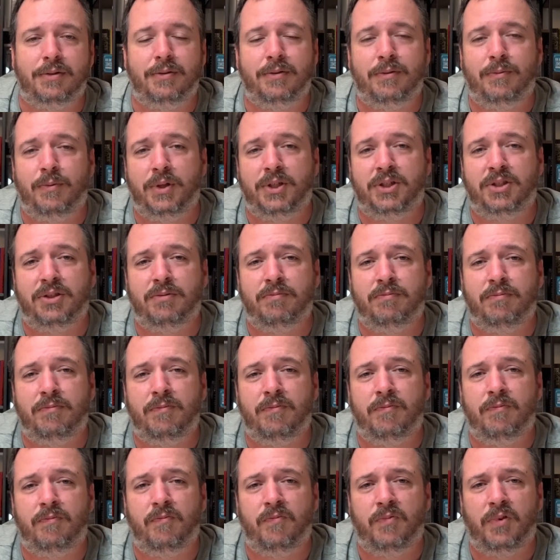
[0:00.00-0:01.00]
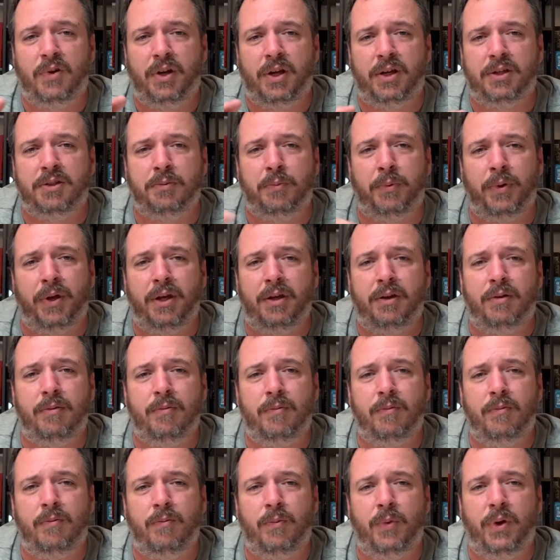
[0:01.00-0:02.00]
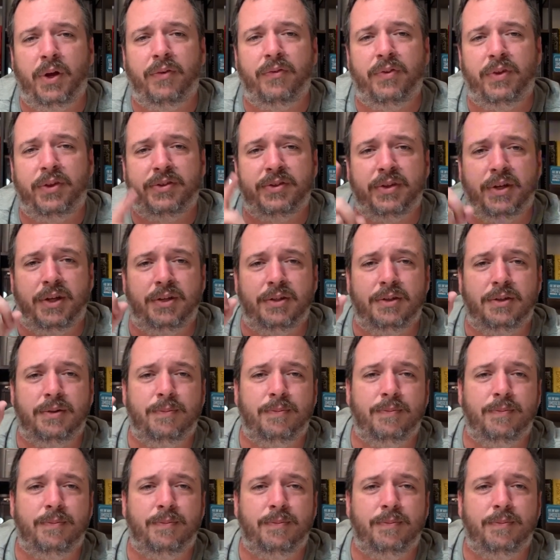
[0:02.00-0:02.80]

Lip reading: which for next week, we have this hint.